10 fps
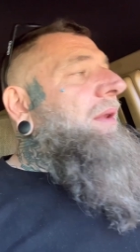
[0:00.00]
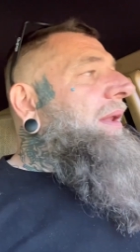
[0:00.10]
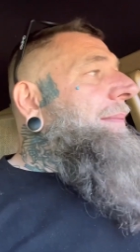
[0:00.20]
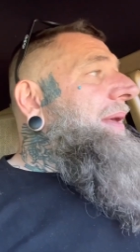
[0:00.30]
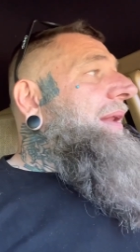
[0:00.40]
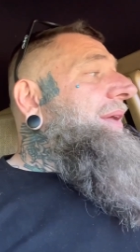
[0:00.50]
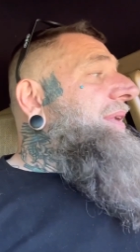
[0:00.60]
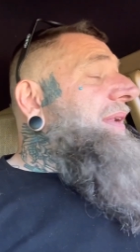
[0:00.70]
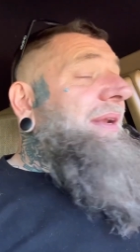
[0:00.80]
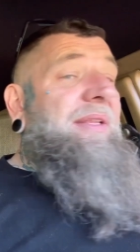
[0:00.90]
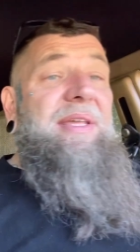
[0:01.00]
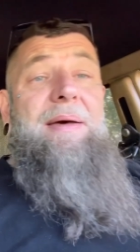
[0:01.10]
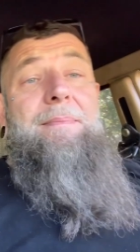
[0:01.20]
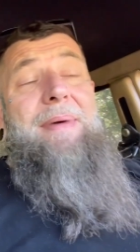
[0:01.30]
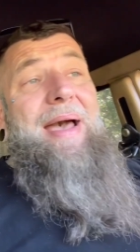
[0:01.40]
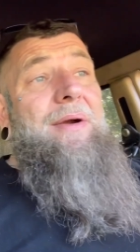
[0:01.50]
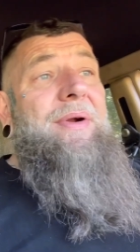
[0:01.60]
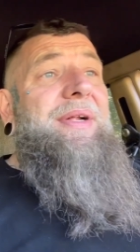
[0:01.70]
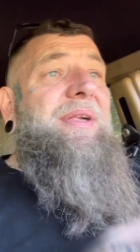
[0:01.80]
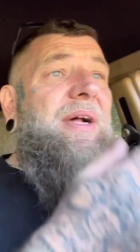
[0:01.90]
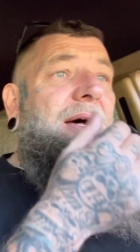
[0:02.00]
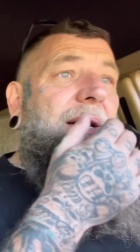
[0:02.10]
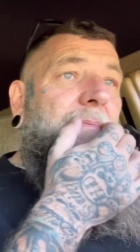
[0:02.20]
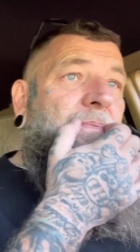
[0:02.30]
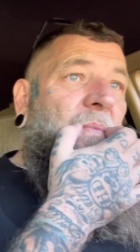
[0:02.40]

limitless lithium batteries uh,